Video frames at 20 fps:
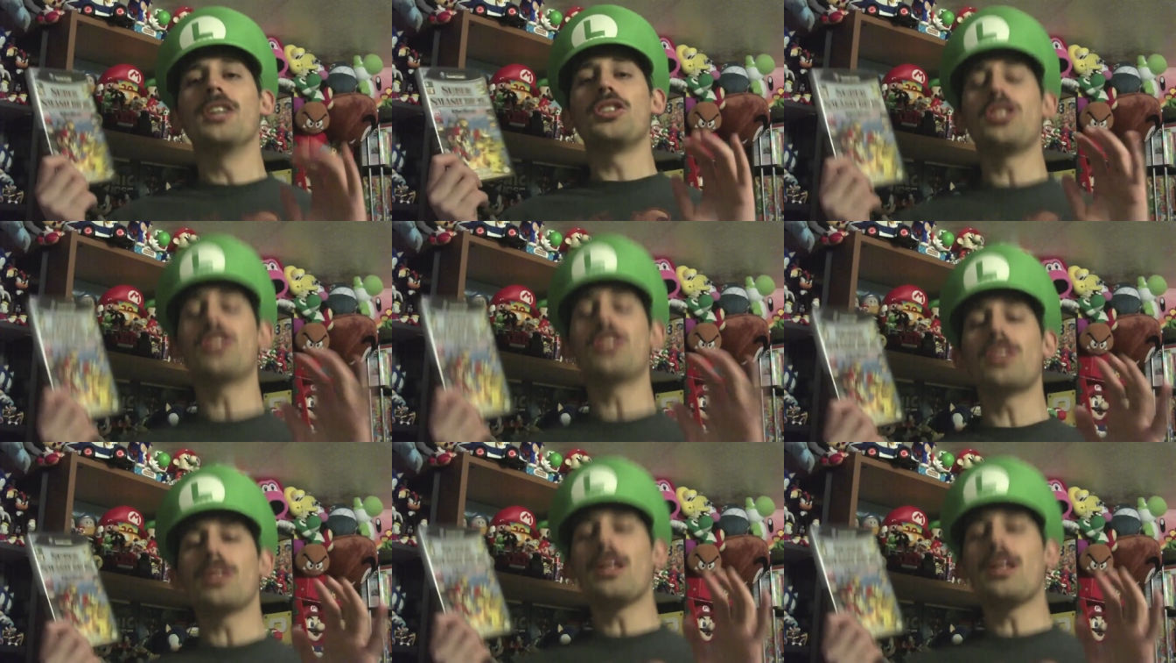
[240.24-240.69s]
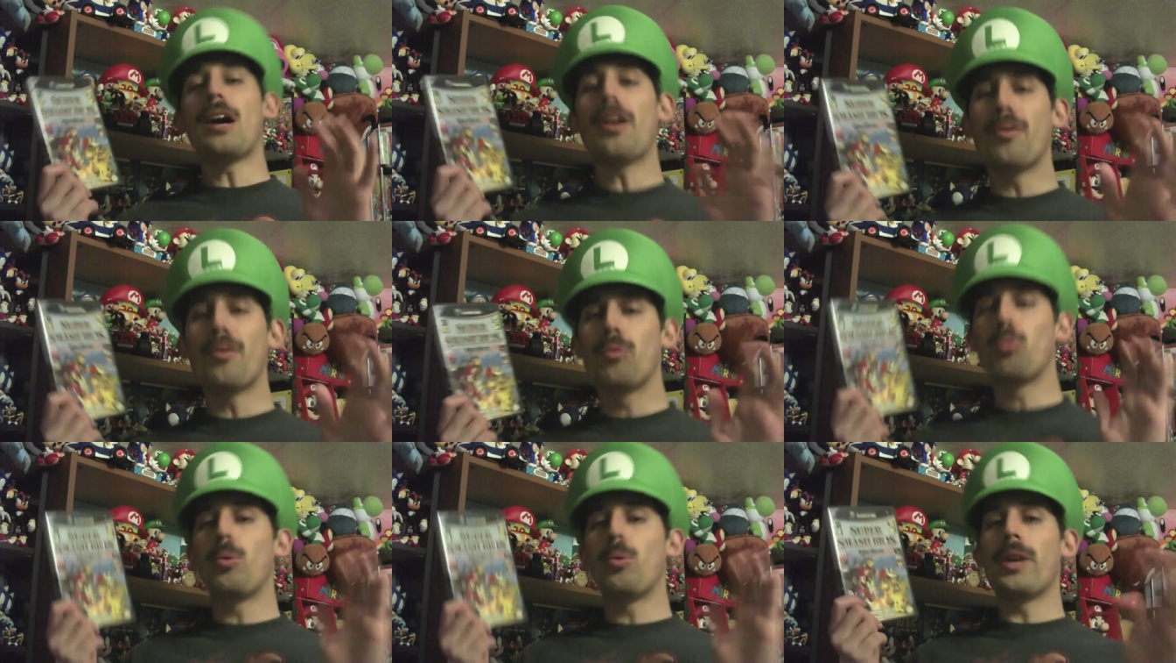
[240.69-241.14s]
Just a lot
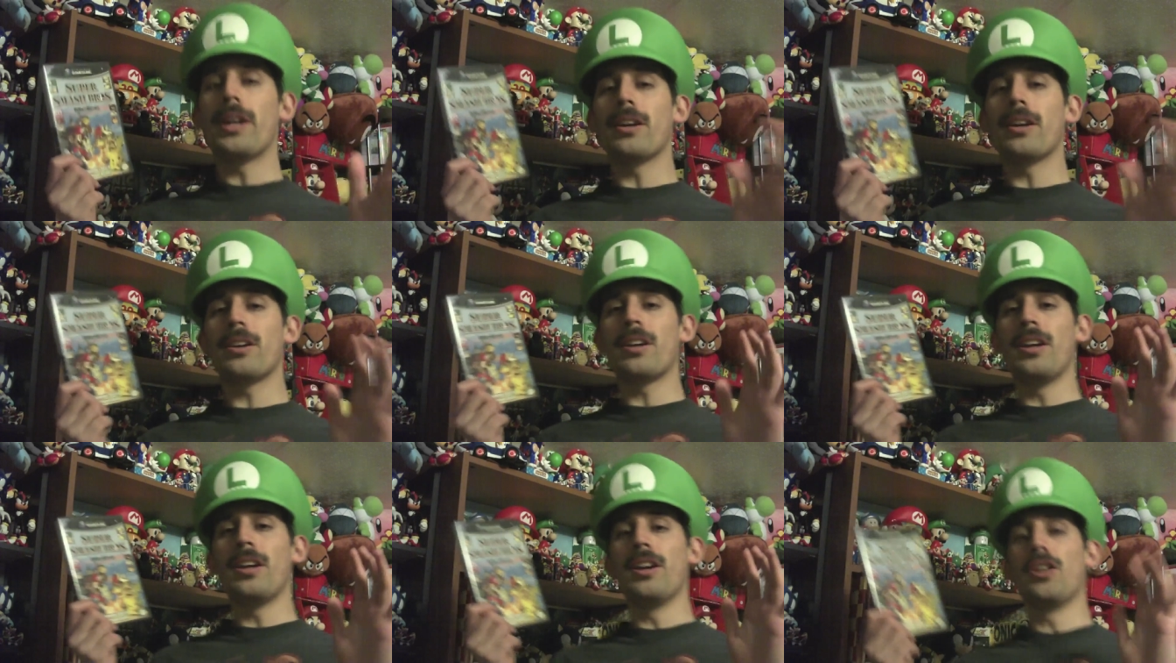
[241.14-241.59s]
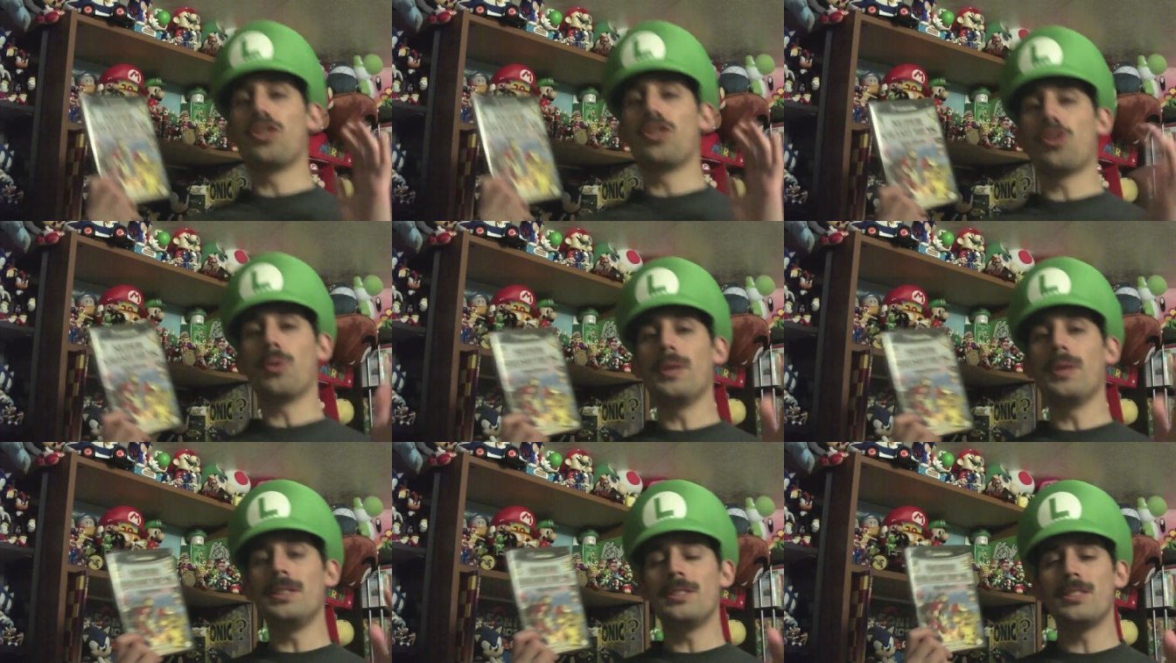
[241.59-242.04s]
of weird
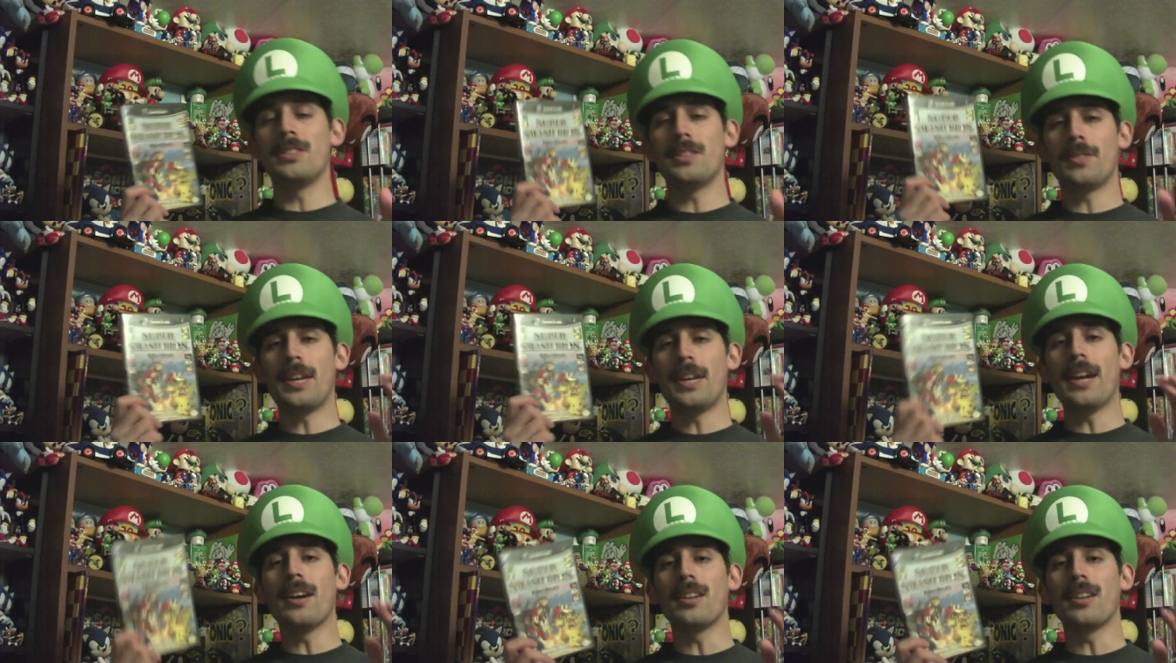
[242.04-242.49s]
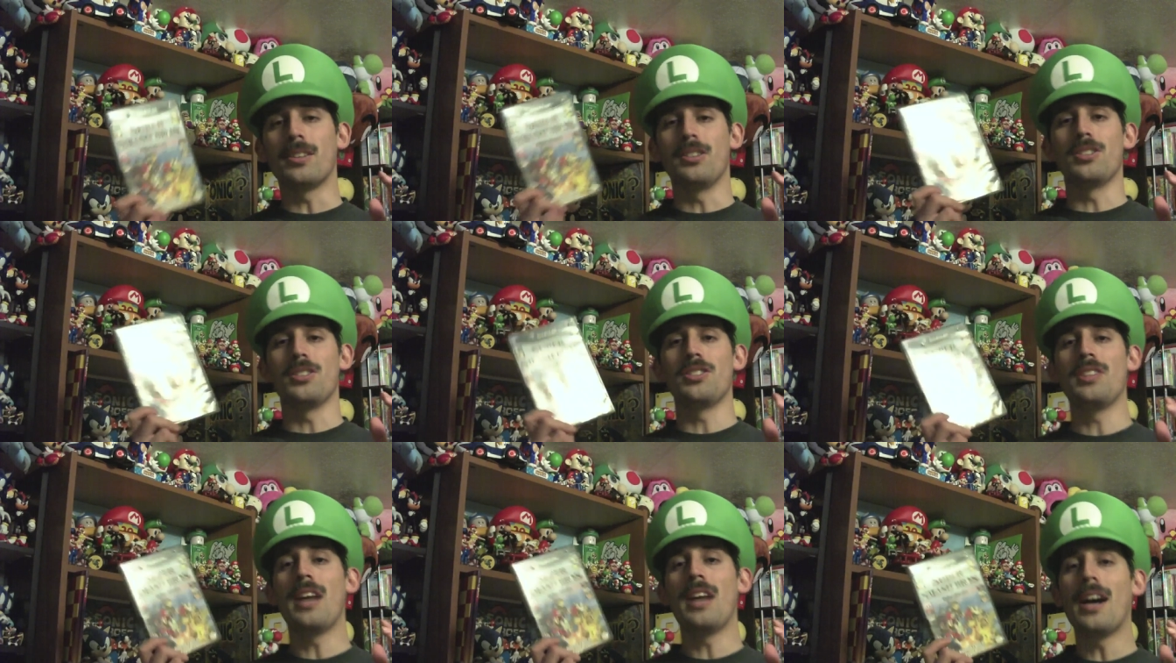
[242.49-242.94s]
choices of
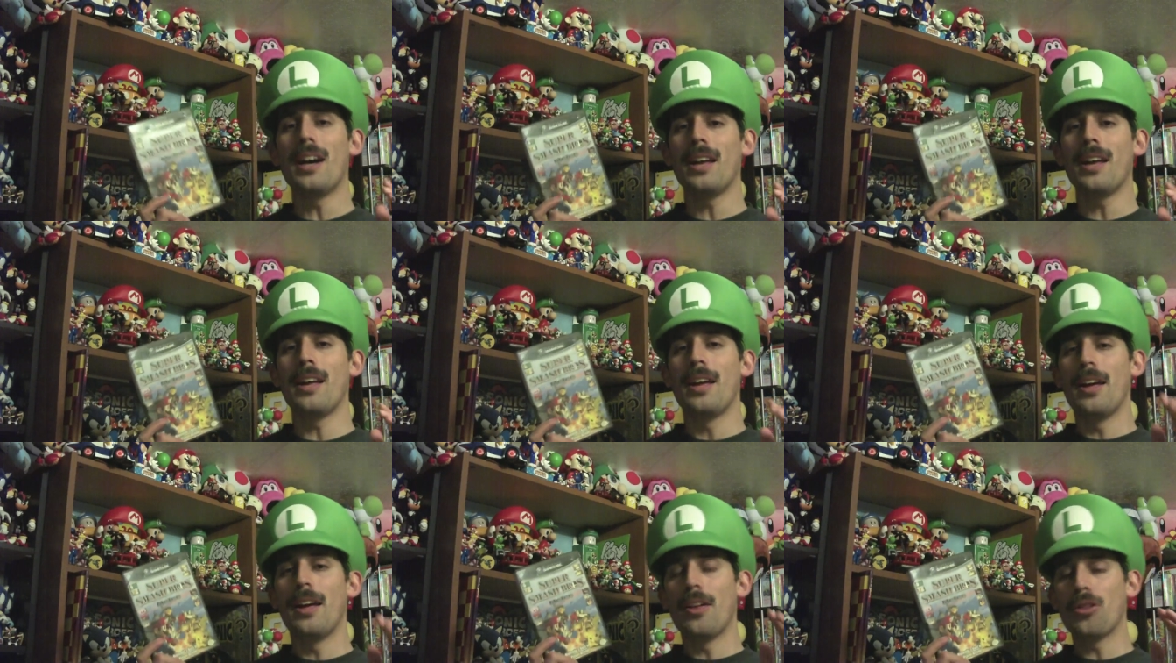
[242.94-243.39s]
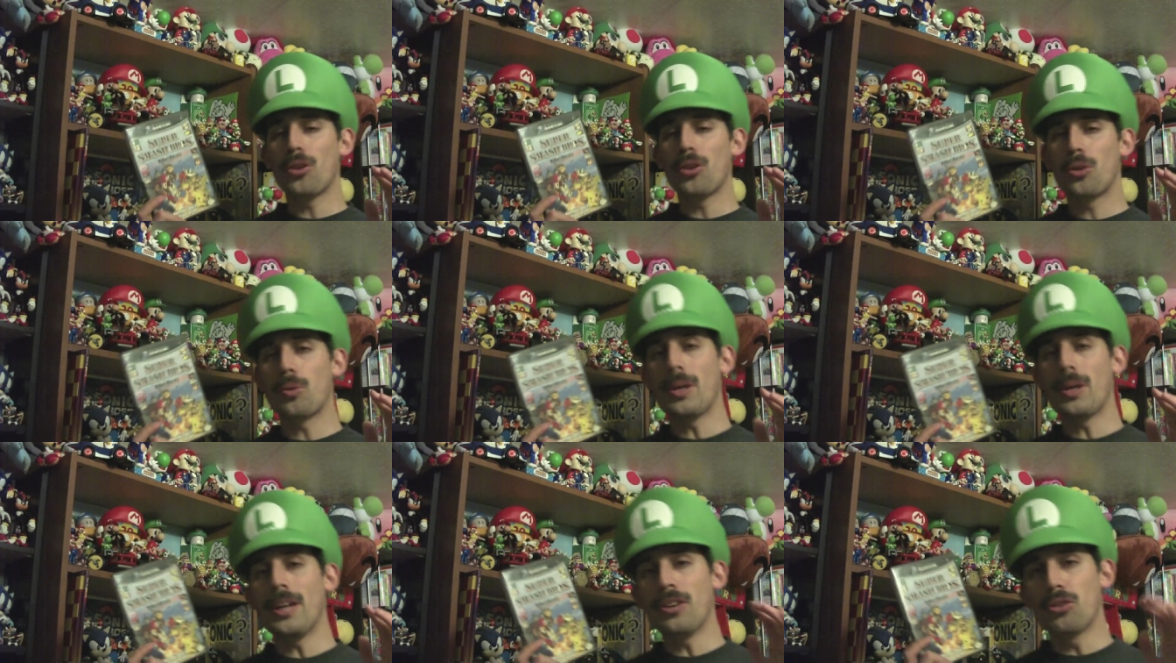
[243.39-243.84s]
characters. Not the
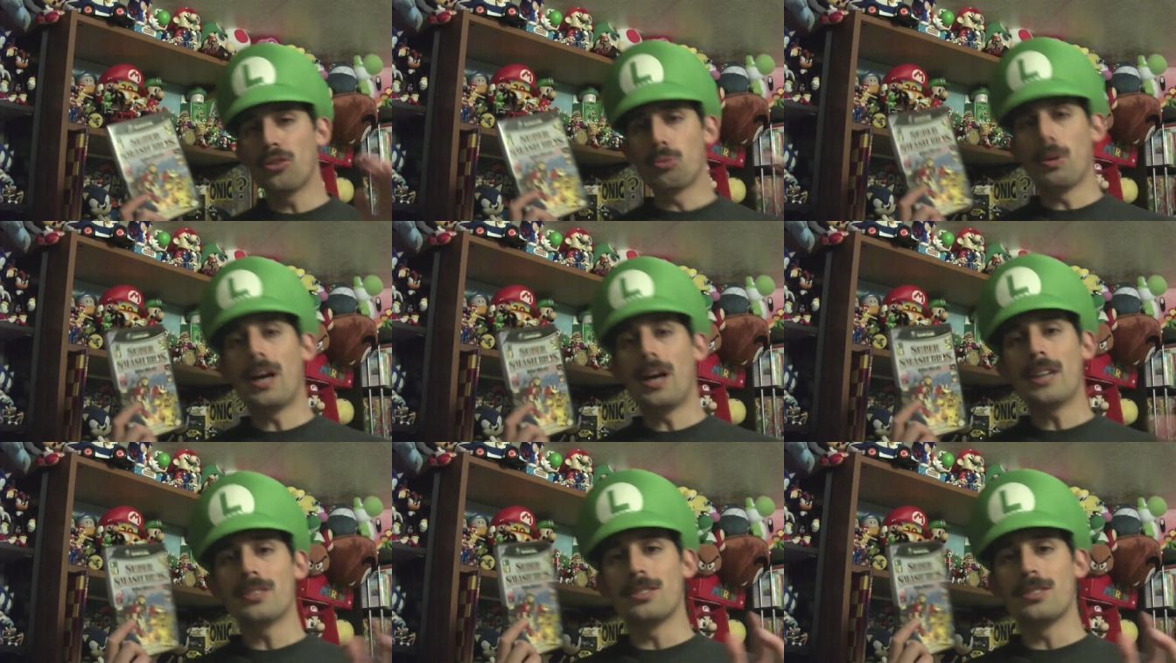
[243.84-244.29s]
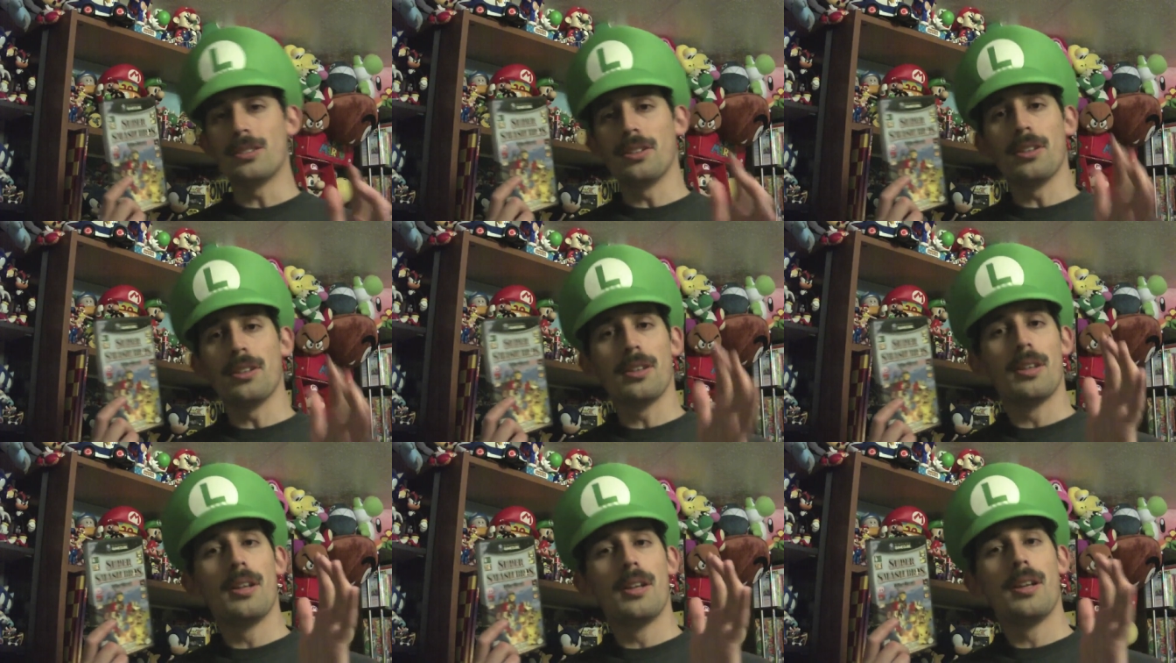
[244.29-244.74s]
greatest
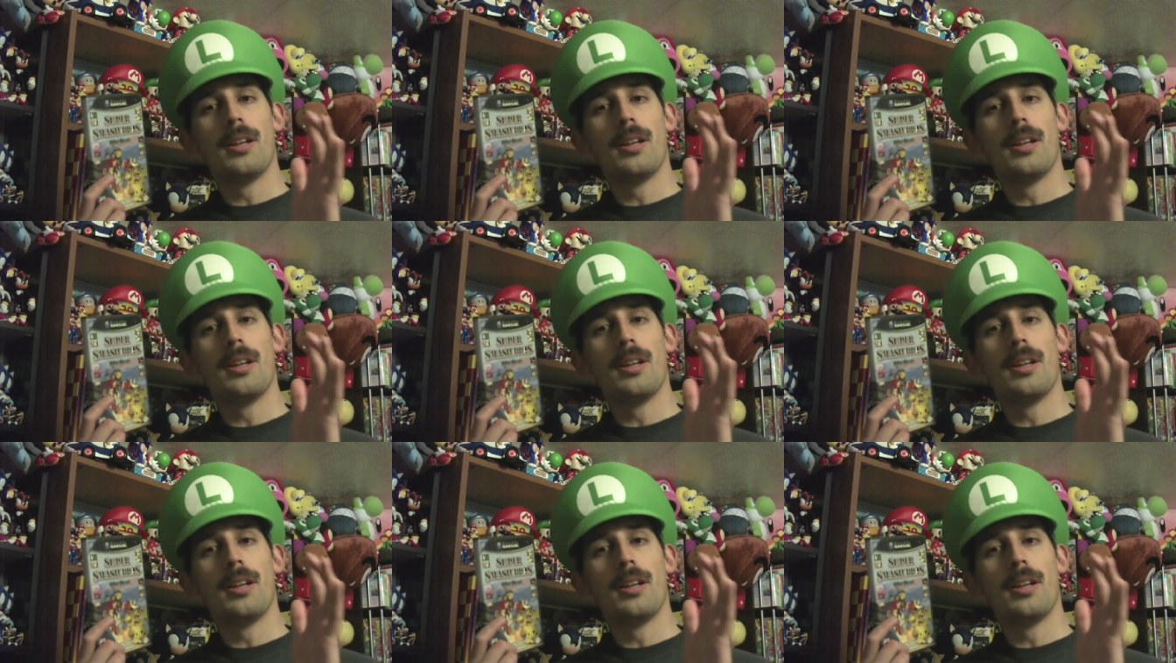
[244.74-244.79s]
roster.